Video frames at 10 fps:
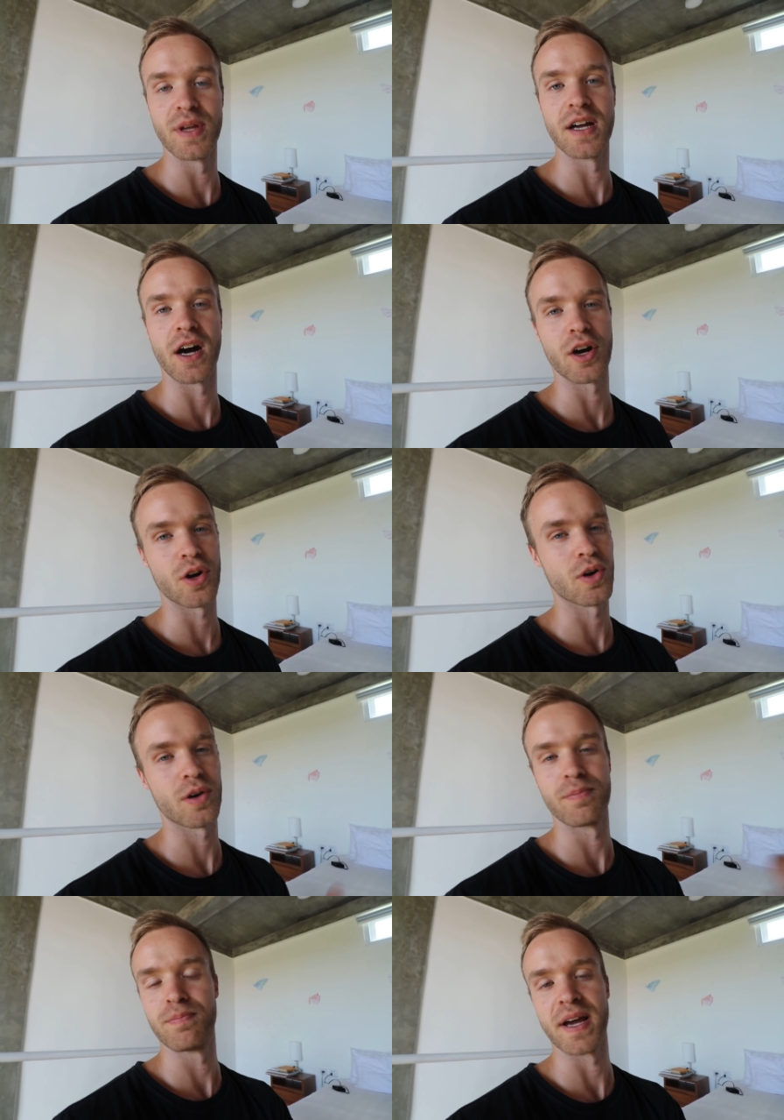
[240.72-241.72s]
we are, or
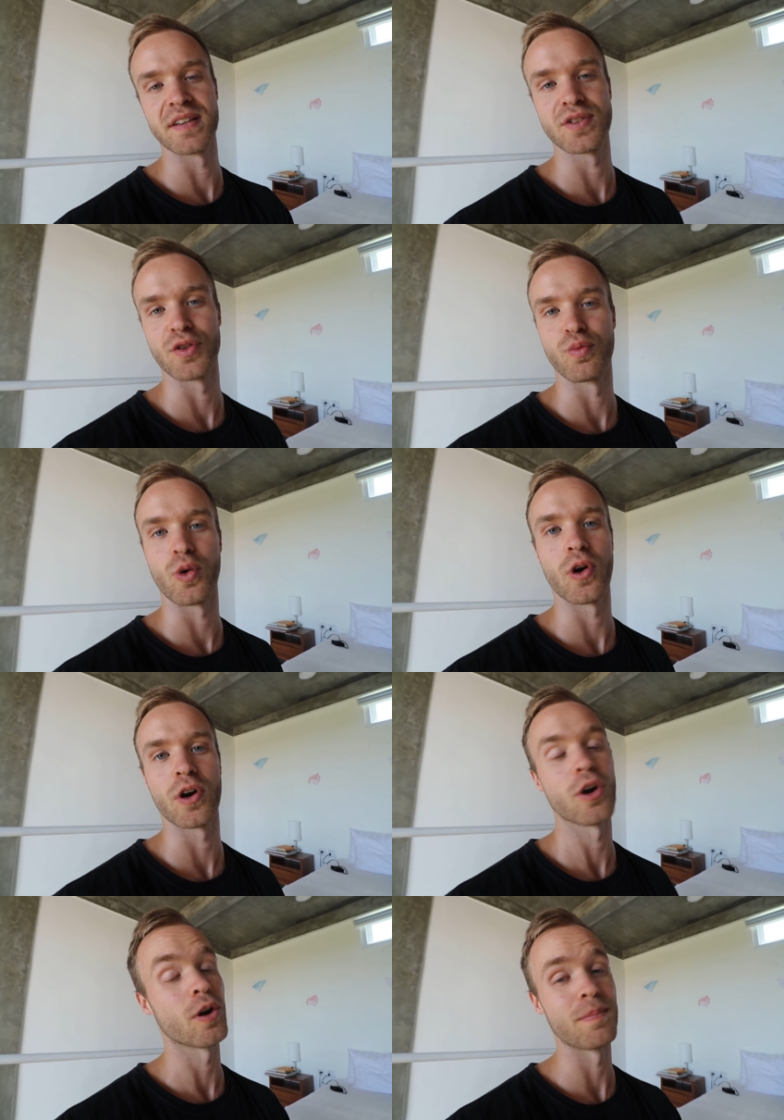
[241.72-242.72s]
based on war
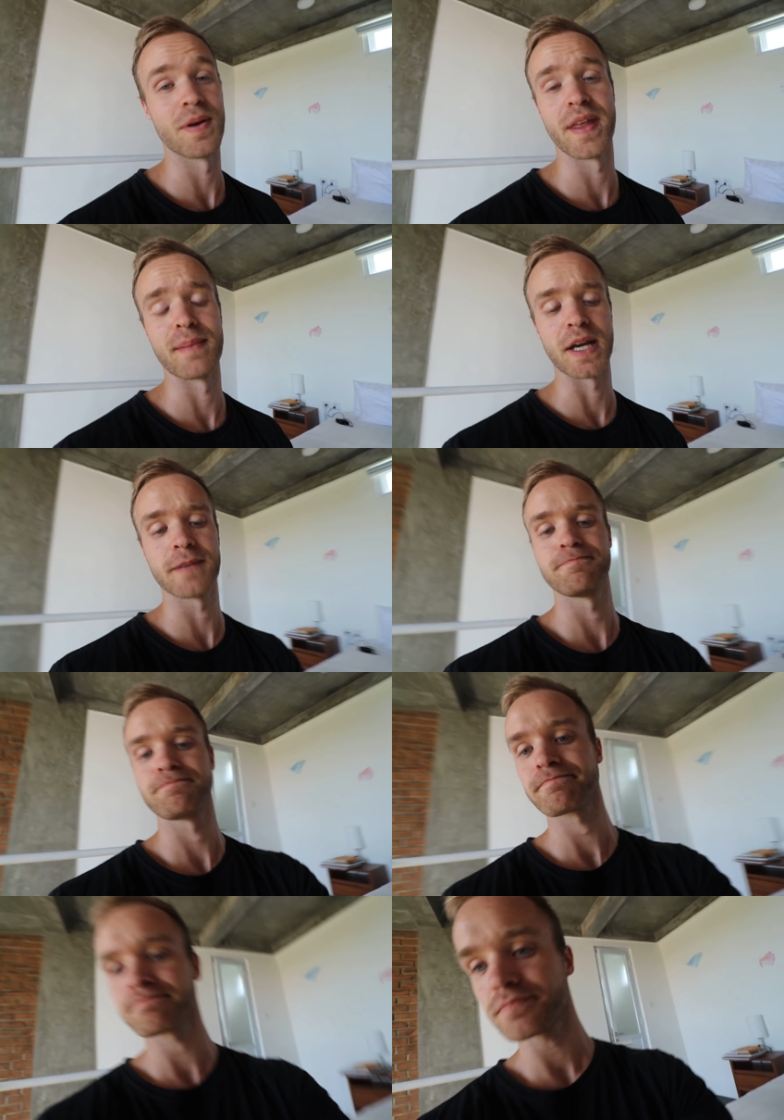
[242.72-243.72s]
or pandemic.
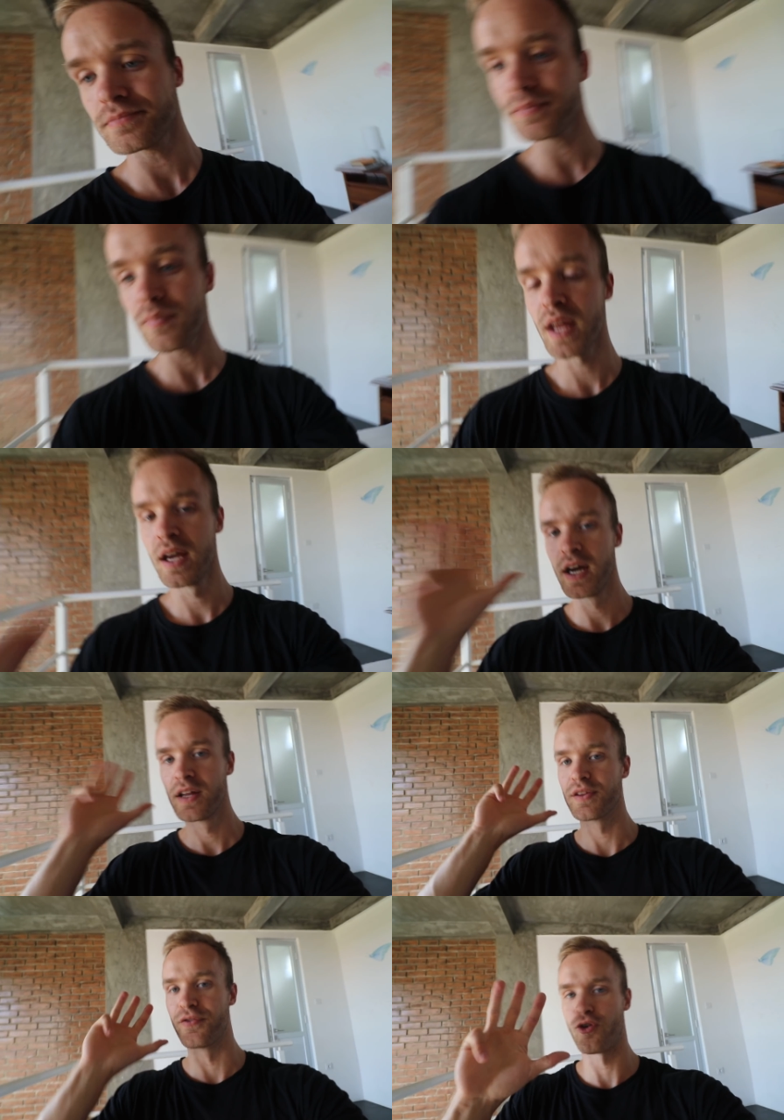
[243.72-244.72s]

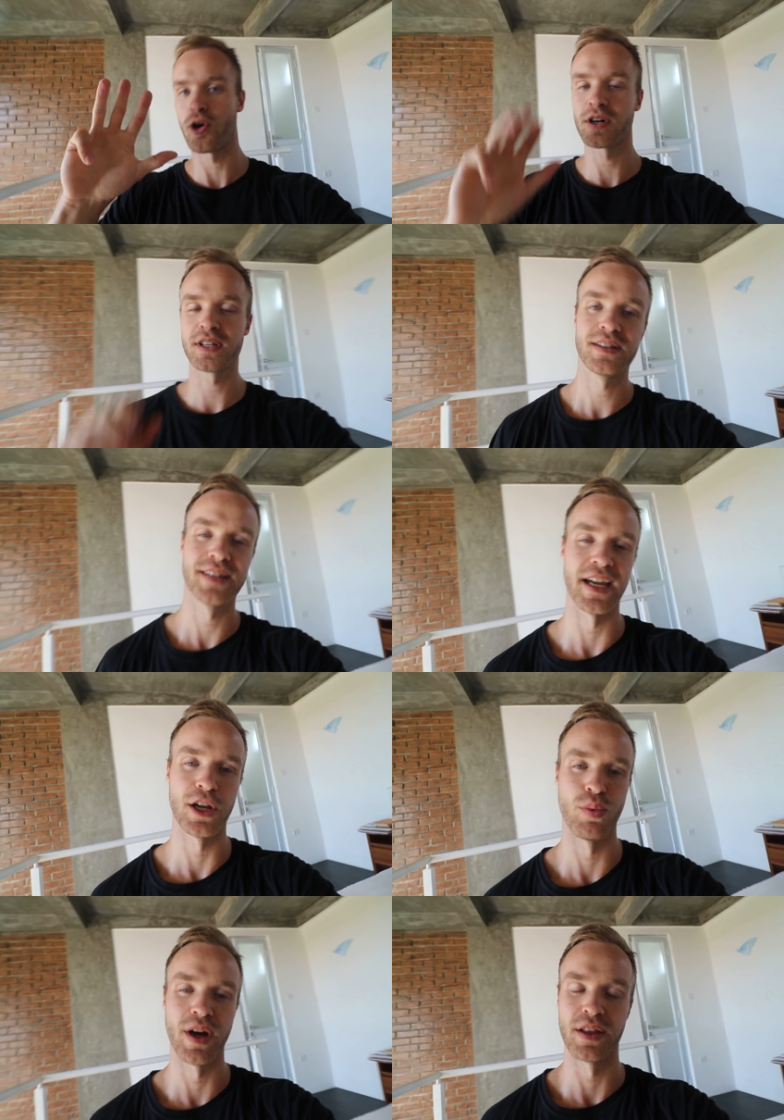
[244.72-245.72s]
The fourth
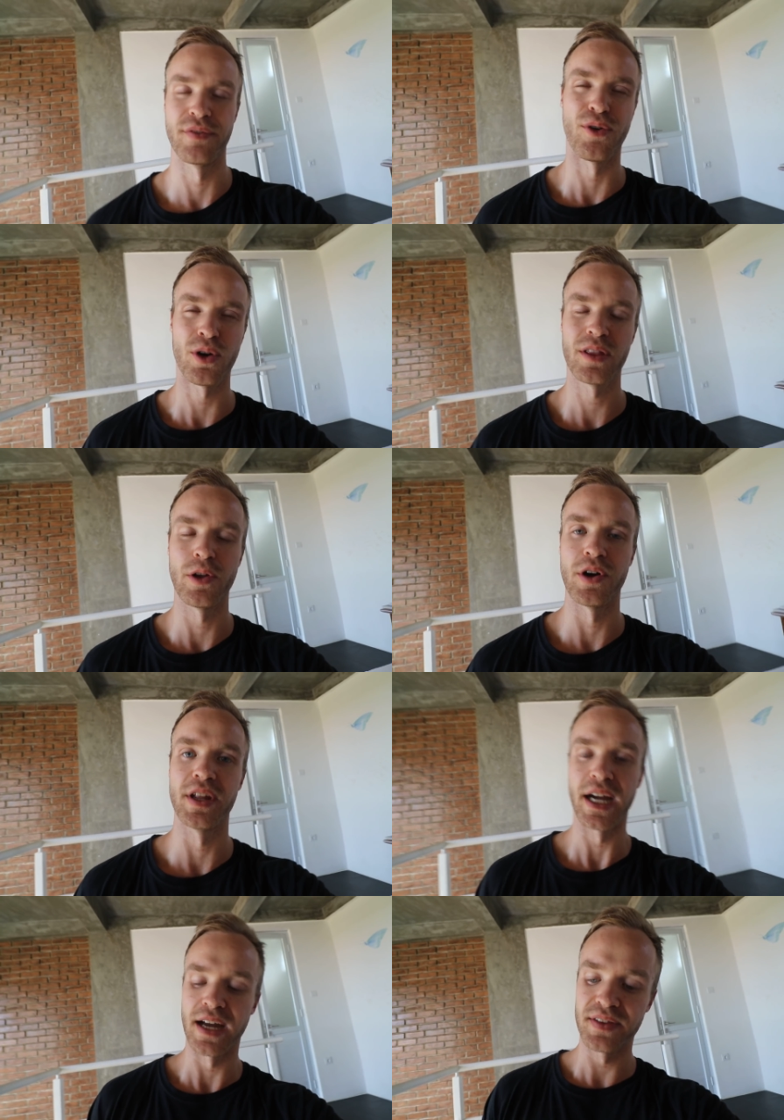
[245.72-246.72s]
takeaway, the fourth
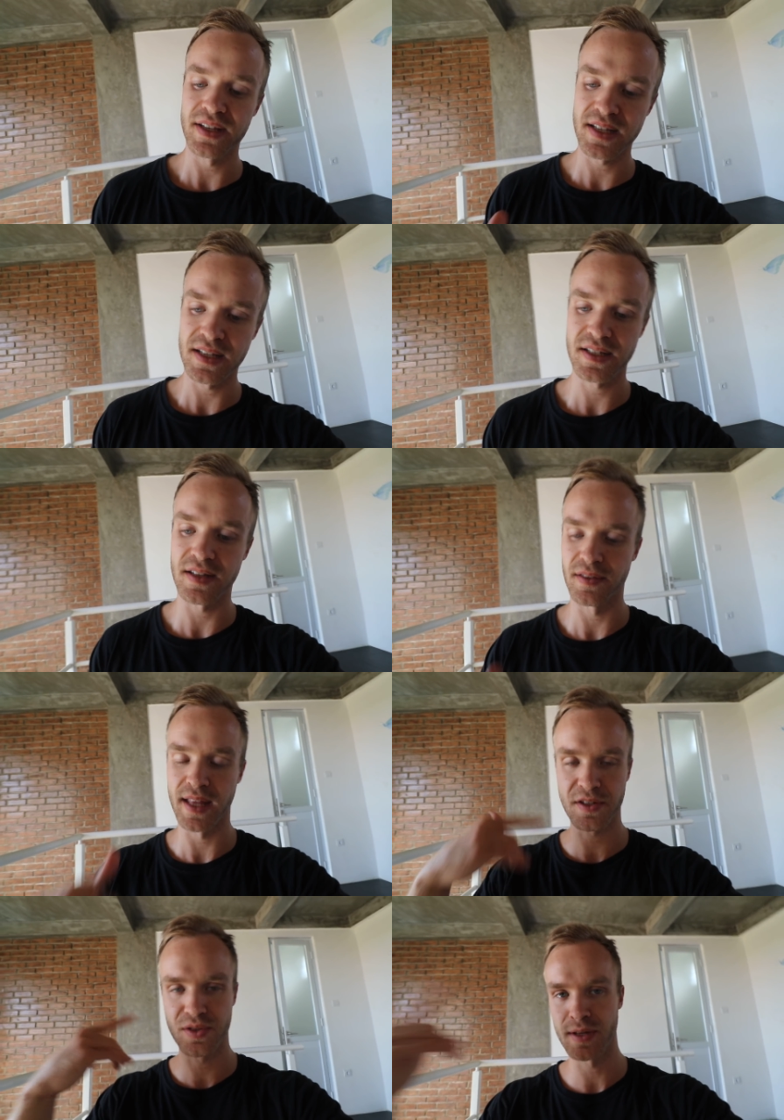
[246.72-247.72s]
learning, and this is
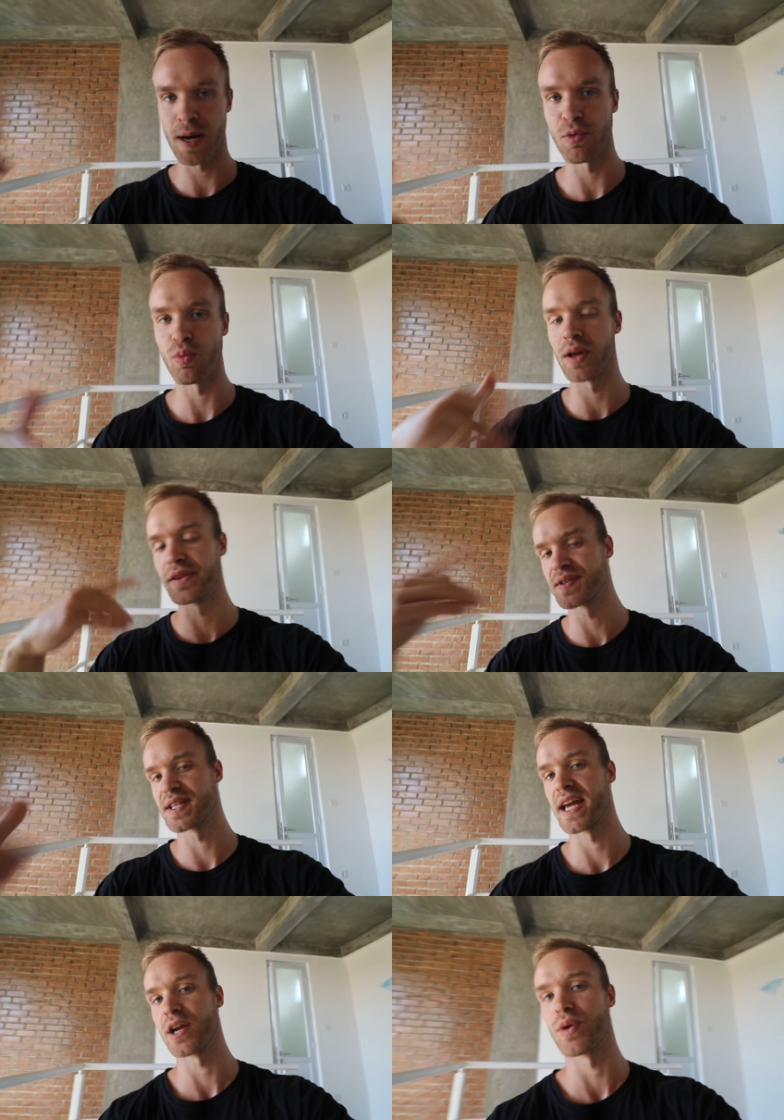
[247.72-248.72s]
next to number one of
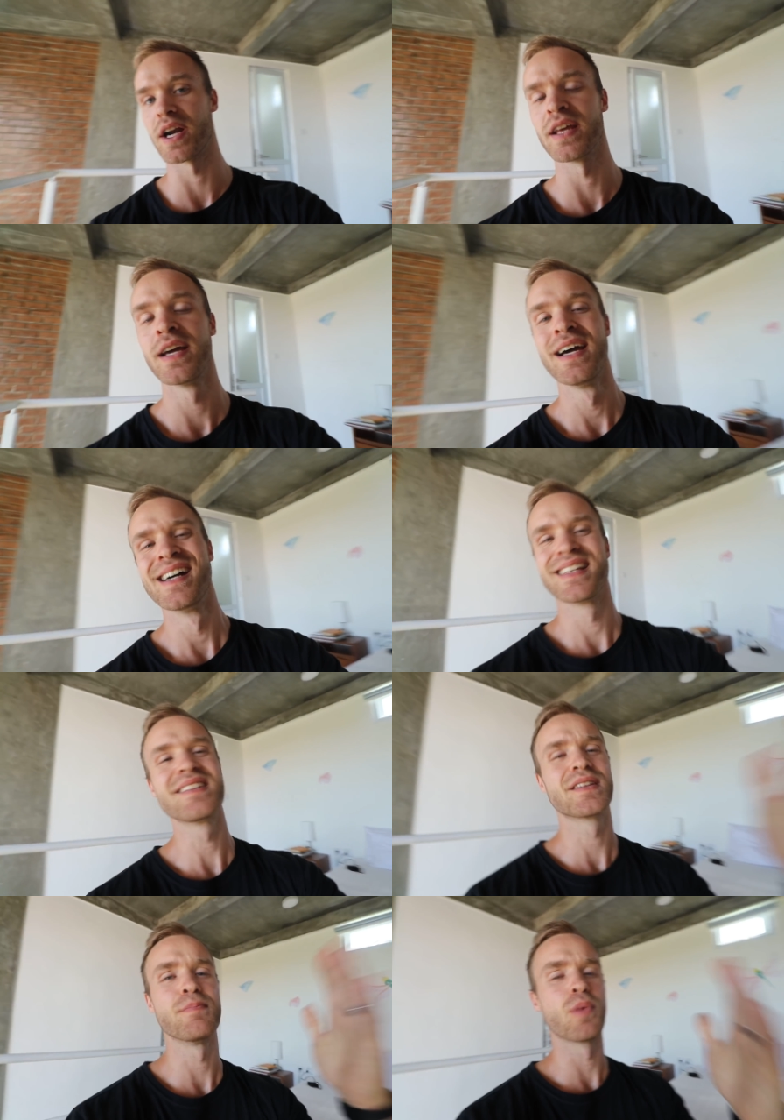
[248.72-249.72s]
staying ready. This
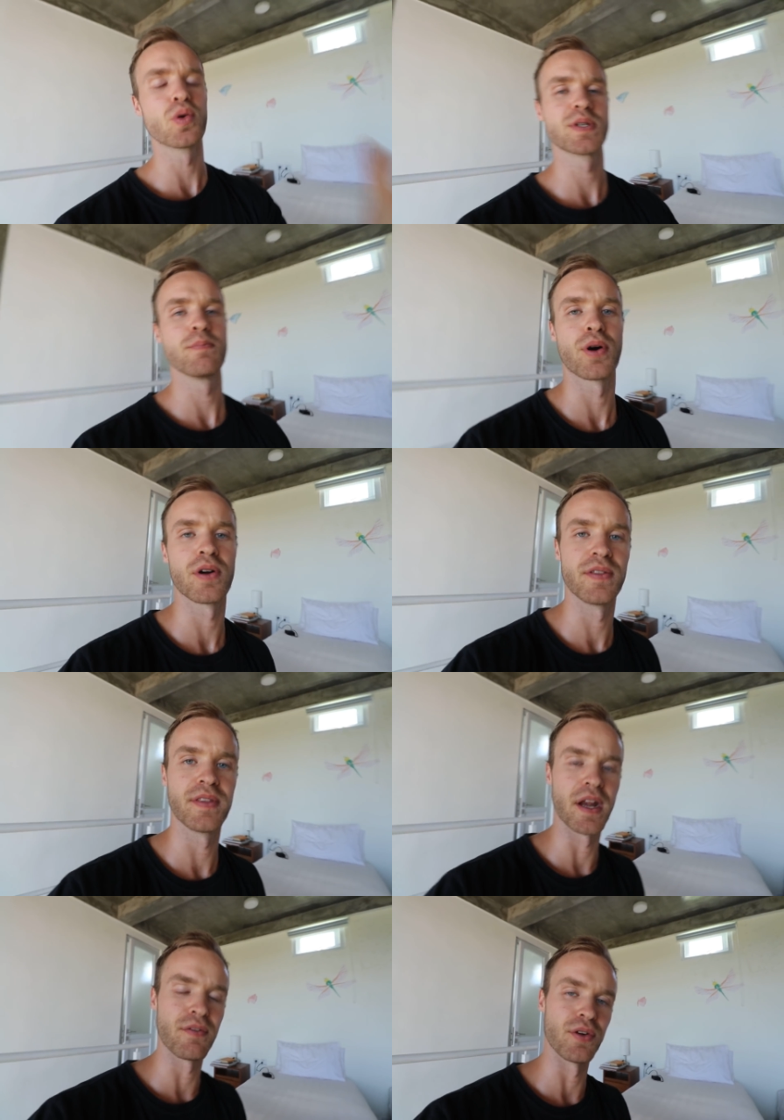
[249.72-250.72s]
is the most important
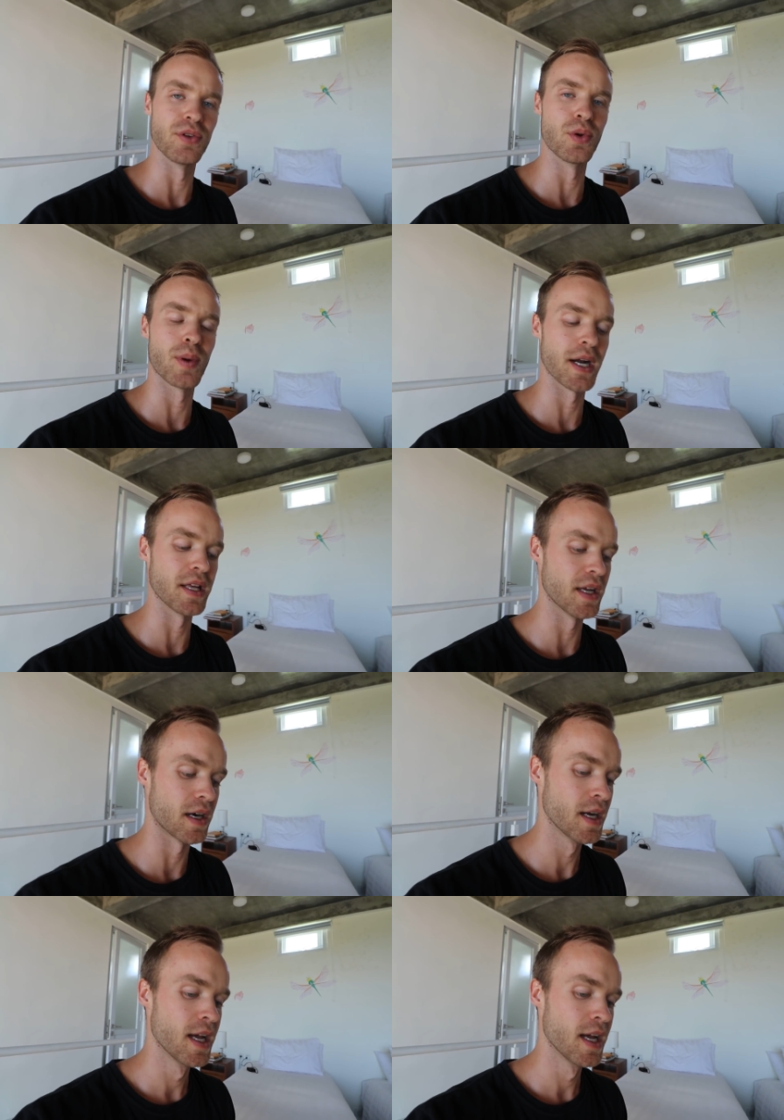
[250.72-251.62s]
thing for you right here,